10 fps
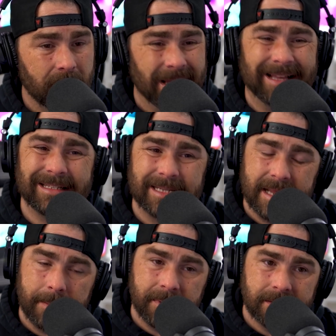Well, it didn't
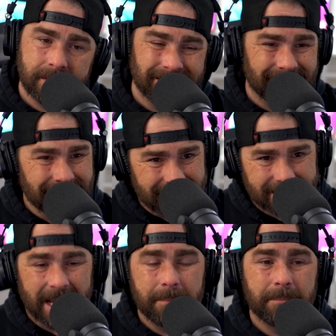happen this
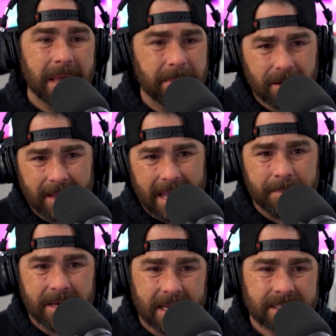time. Maybe it'll
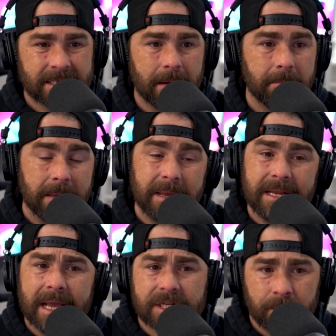happen next time. Maybe
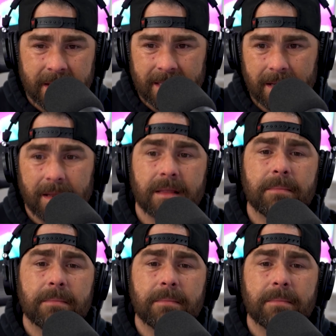next weekend. And